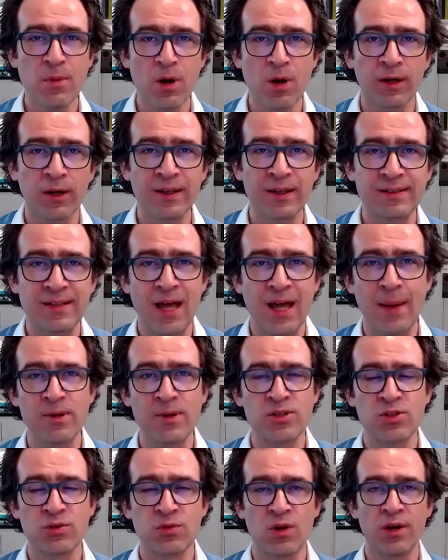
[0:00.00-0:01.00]
market time in
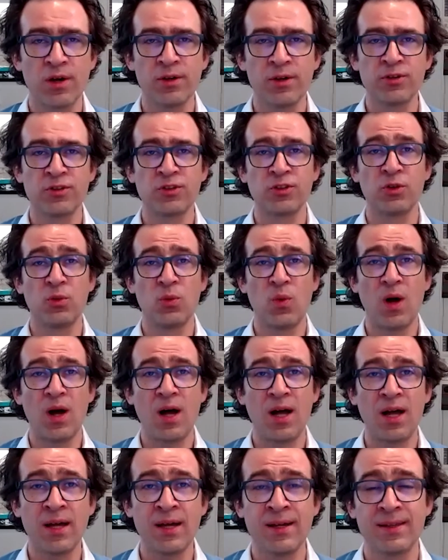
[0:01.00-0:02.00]
Toronto. So
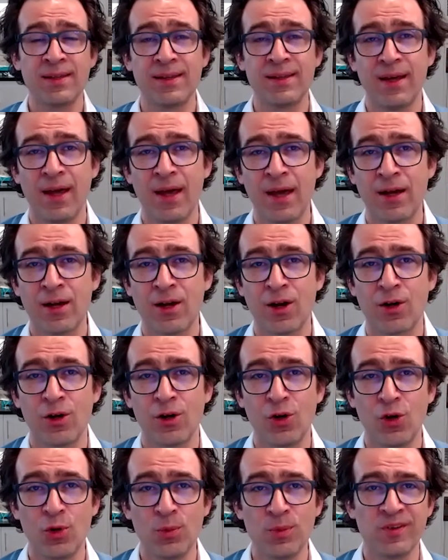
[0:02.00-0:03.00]
why the heck are
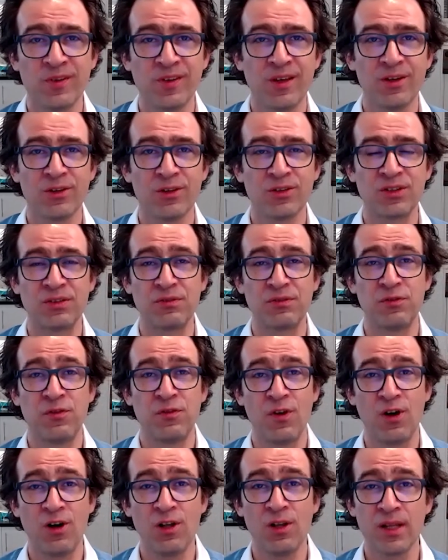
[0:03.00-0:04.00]
home sales
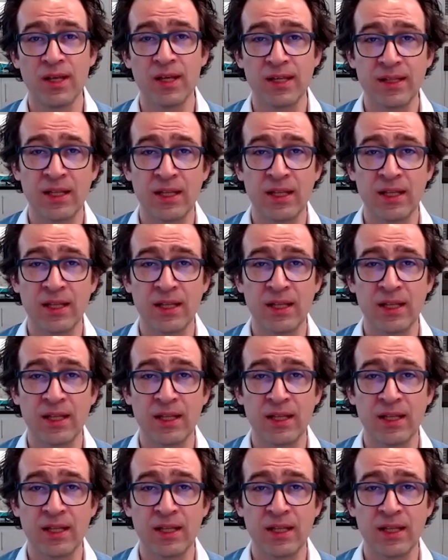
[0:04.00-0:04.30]
falling?